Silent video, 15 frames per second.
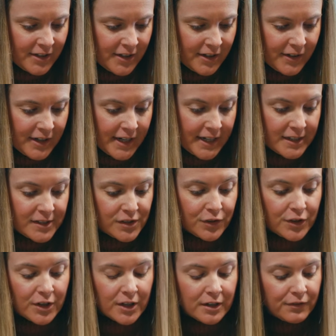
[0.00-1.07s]
All right, so
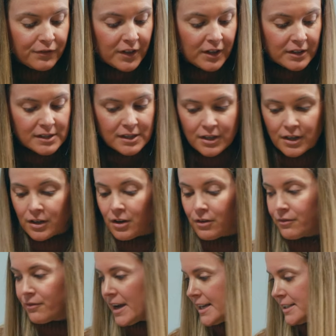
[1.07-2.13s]
you're gonna feel it's gonna go
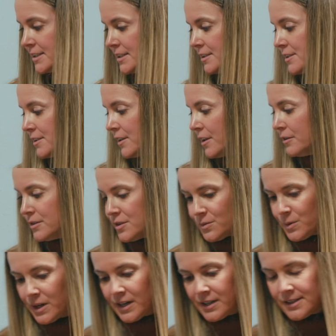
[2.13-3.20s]
fast to slow. So
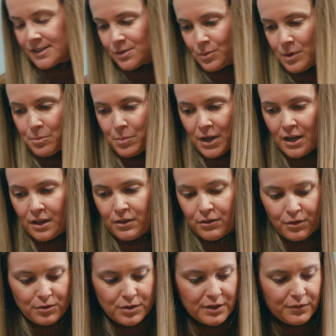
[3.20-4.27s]
we're kind of sweeping
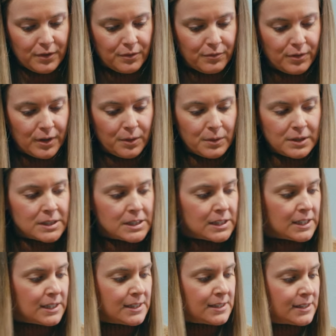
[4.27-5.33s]
through different
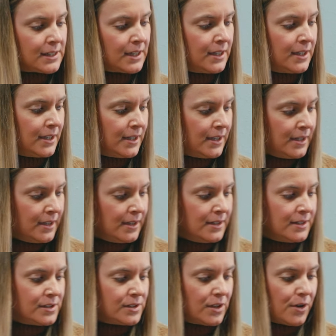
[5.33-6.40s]
frequencies.
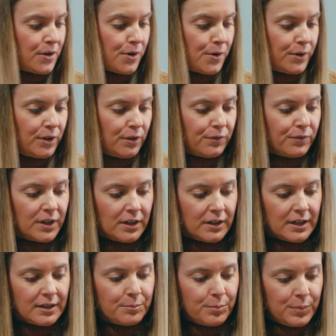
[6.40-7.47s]
So you'll feel
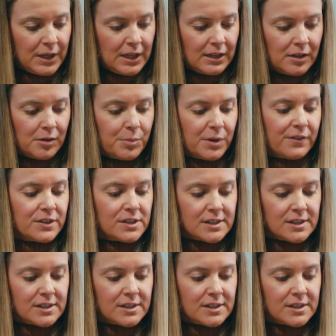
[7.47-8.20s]
it be a little bit of a